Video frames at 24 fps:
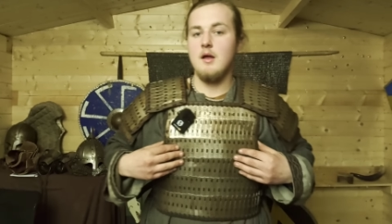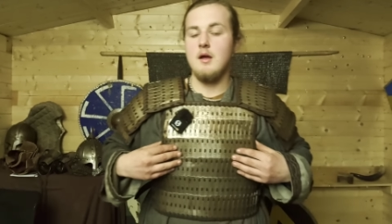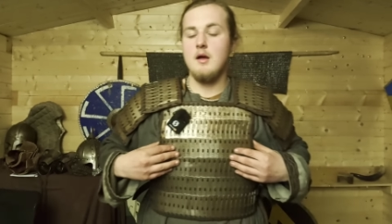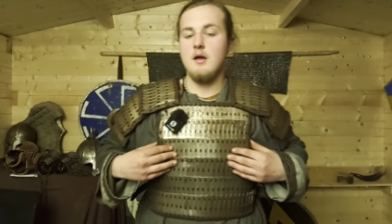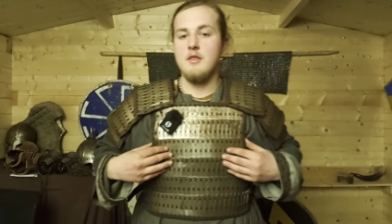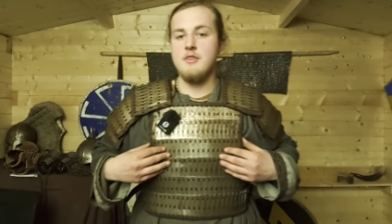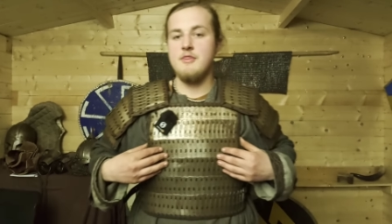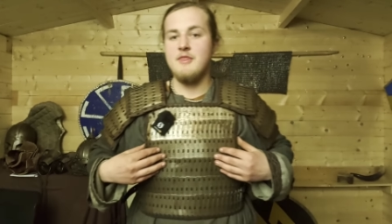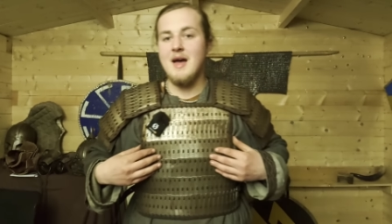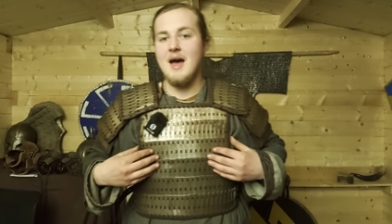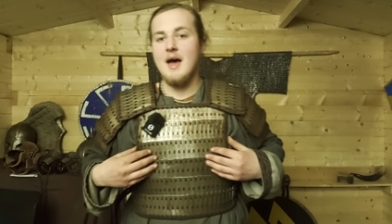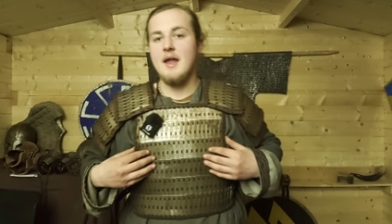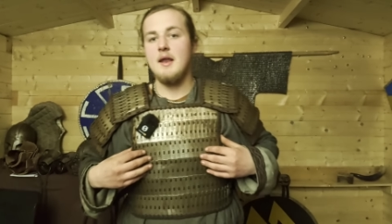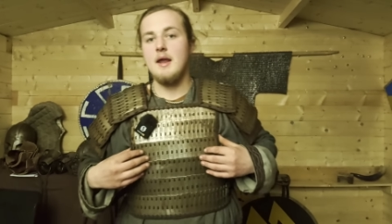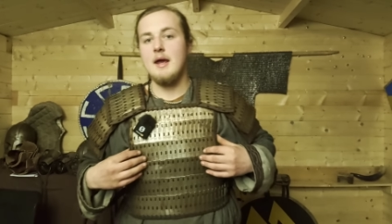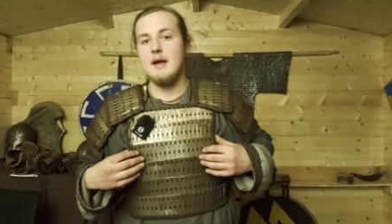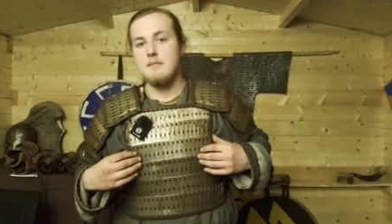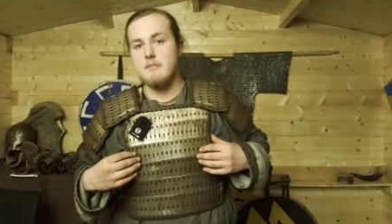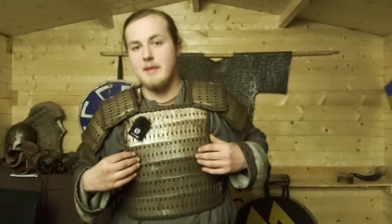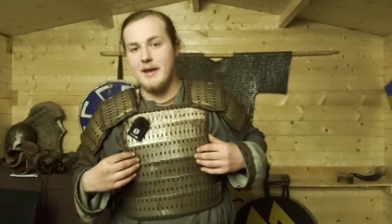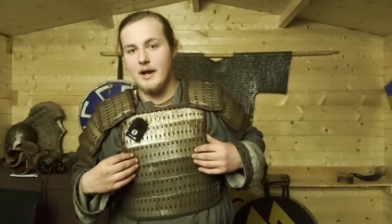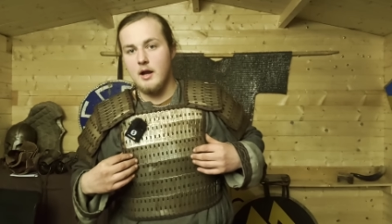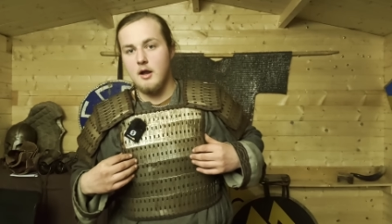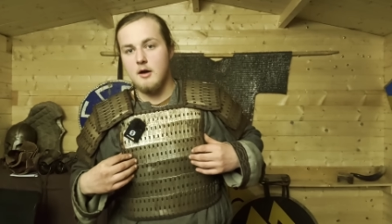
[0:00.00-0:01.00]
than a
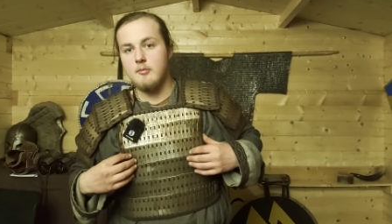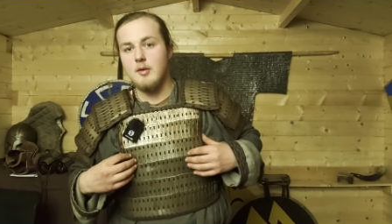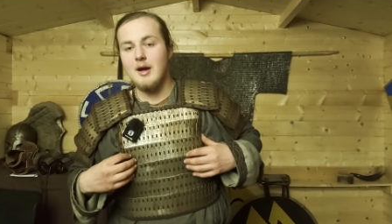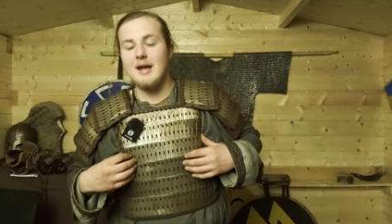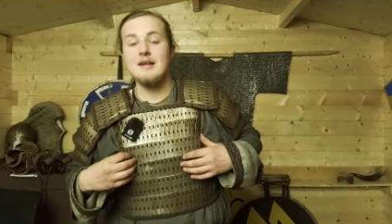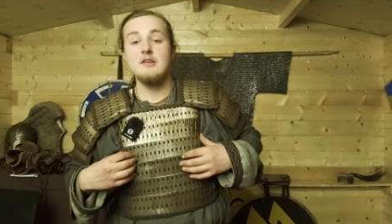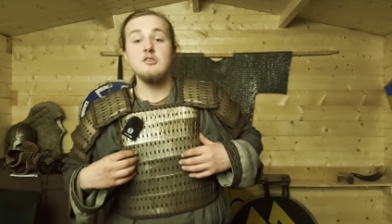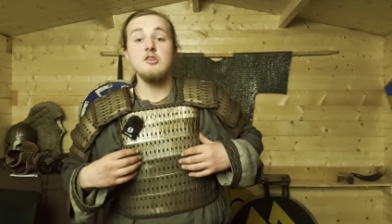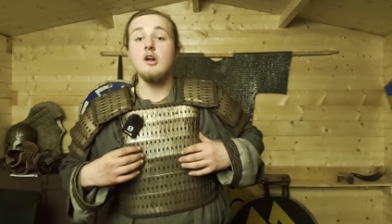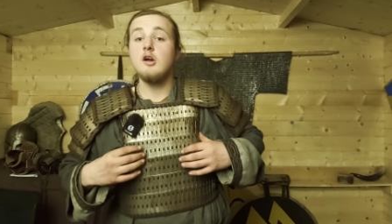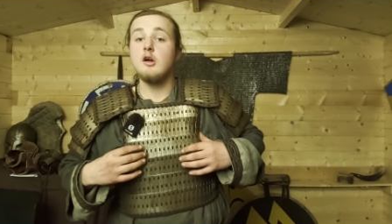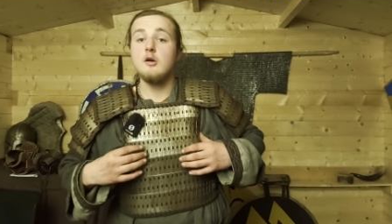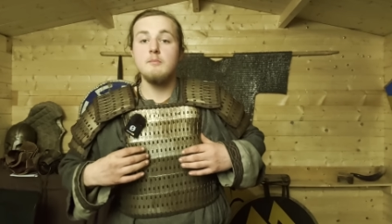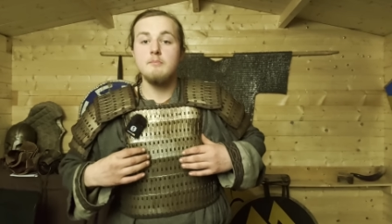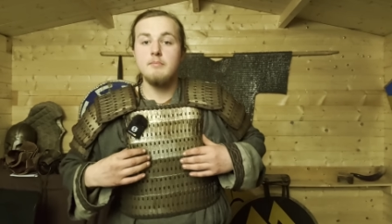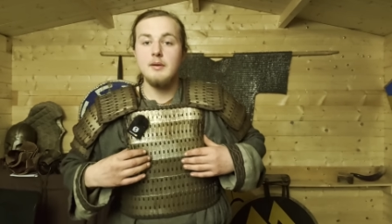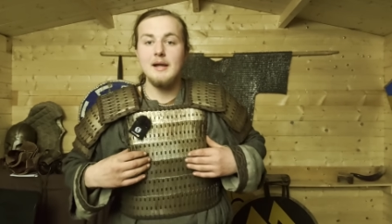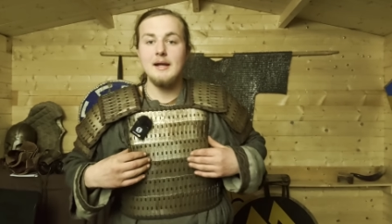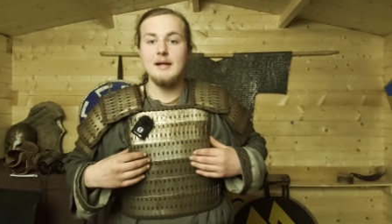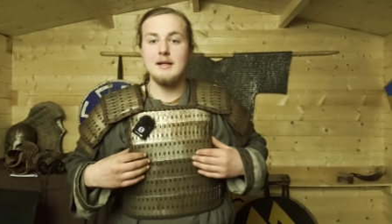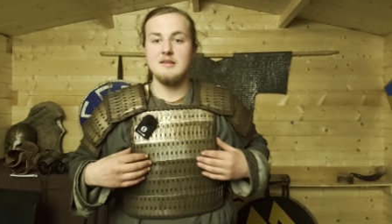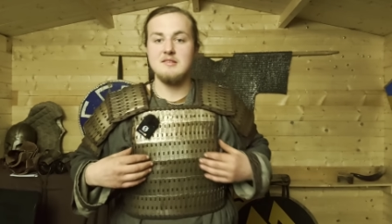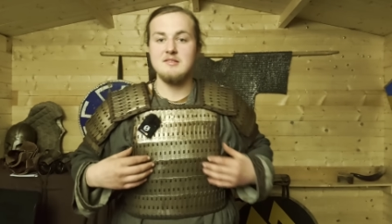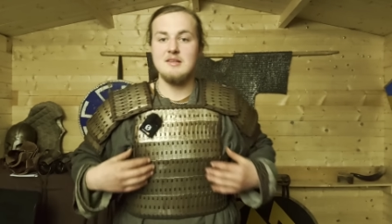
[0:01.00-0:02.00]
mail armor. It's not
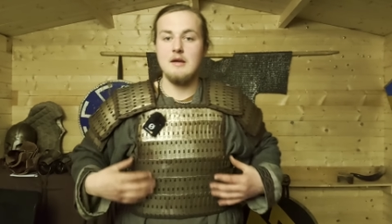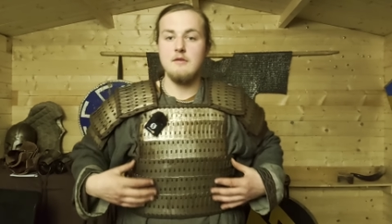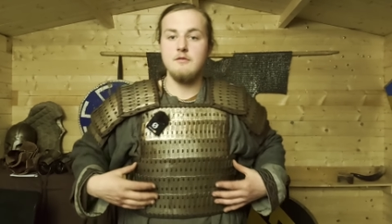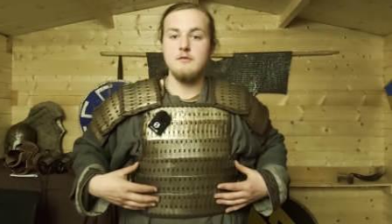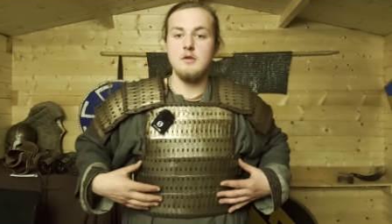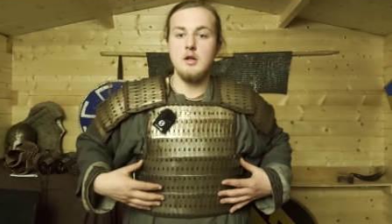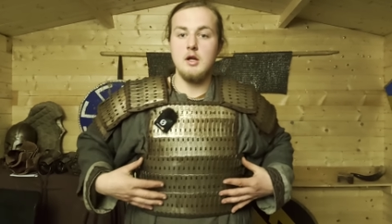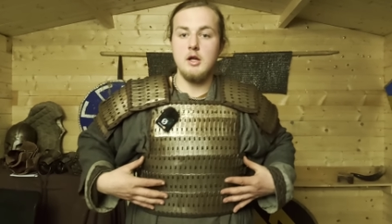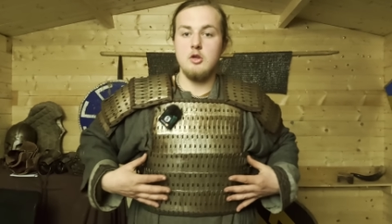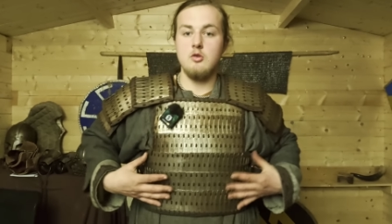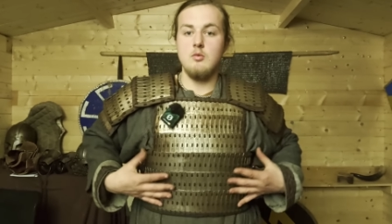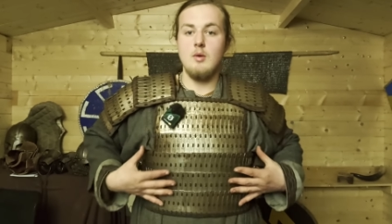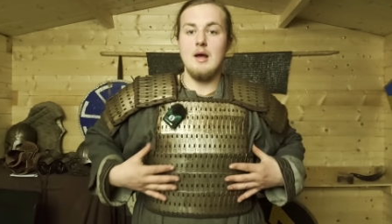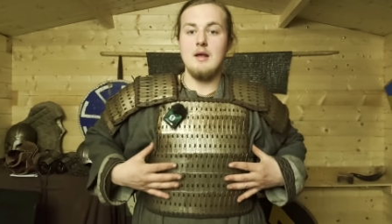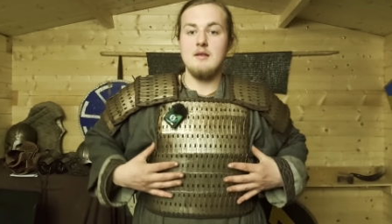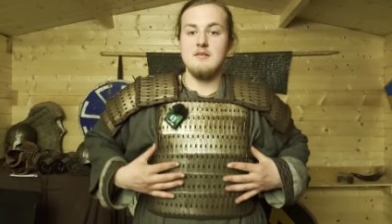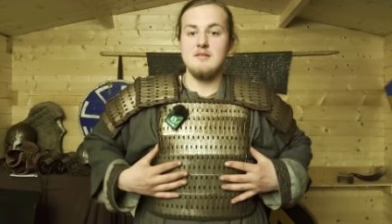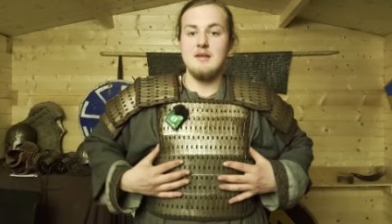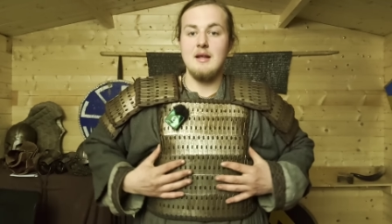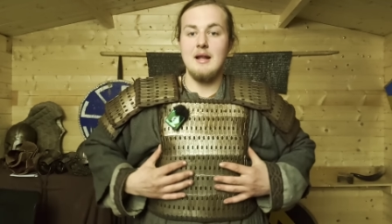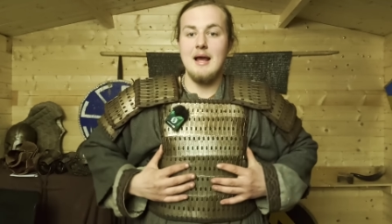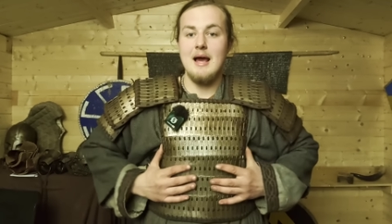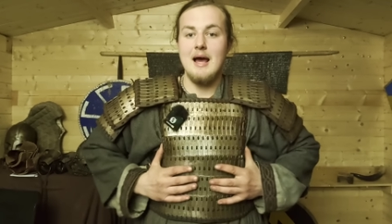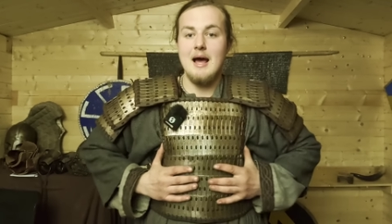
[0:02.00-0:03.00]
completely stiff, like you
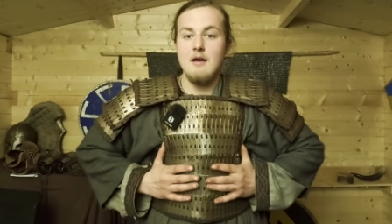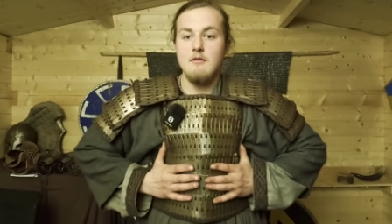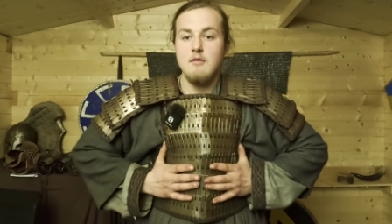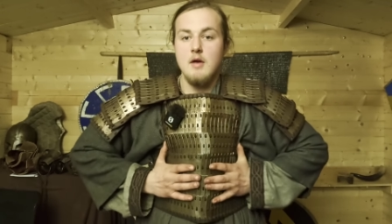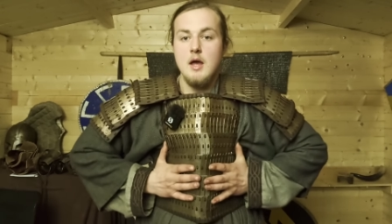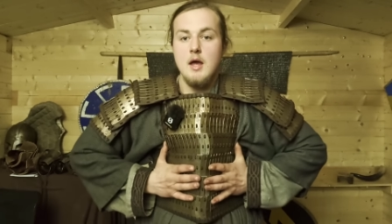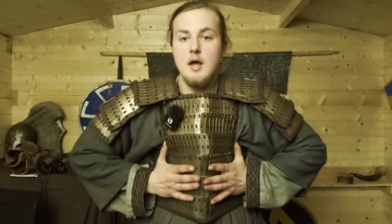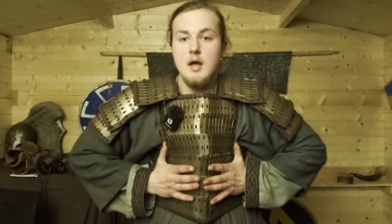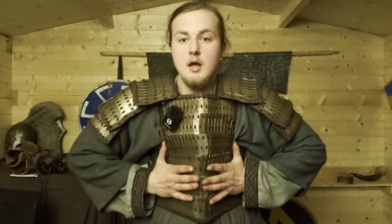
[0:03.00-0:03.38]
still have